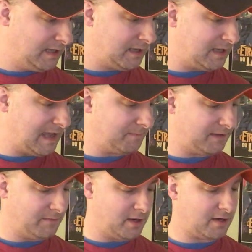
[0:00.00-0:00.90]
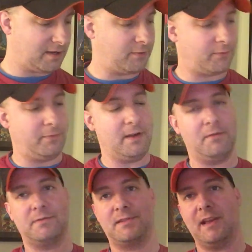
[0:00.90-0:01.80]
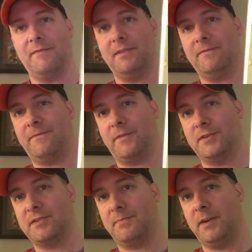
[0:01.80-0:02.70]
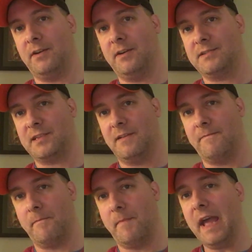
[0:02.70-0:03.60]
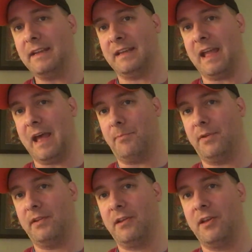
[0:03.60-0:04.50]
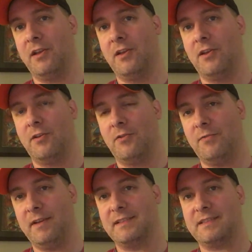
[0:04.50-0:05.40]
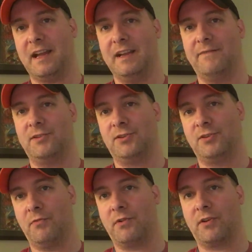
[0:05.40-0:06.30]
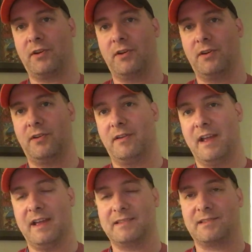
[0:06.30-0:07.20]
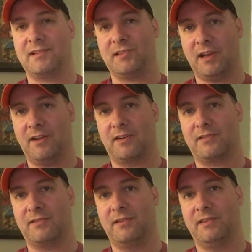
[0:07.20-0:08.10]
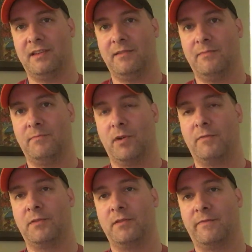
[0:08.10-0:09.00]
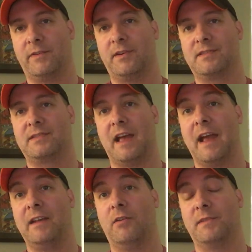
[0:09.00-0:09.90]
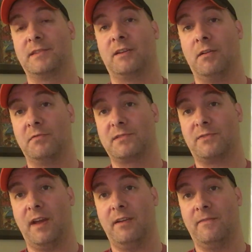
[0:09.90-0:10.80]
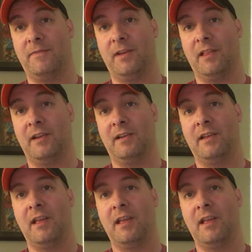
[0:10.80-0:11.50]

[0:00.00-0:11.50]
Captain America 307, first appearance of Madcap, who is kind of a Joker-esque character in the Marvel Universe. I know him as a Ghost Rider villain.